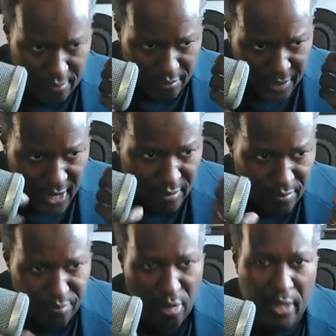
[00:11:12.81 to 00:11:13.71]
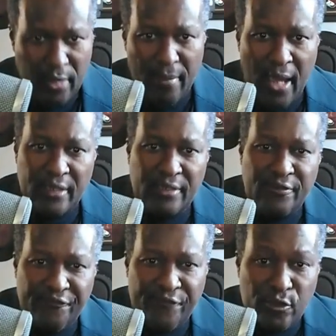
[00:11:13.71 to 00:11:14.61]
being brought about in the
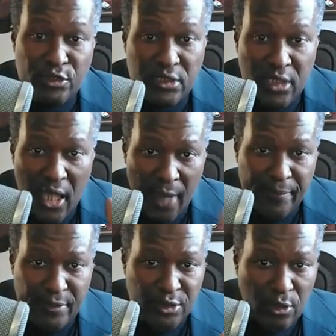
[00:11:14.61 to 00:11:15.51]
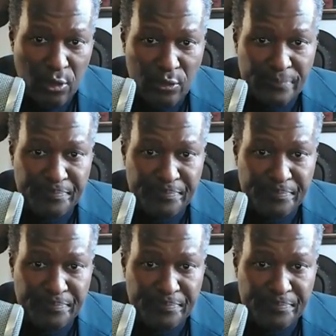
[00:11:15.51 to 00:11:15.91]
first episode.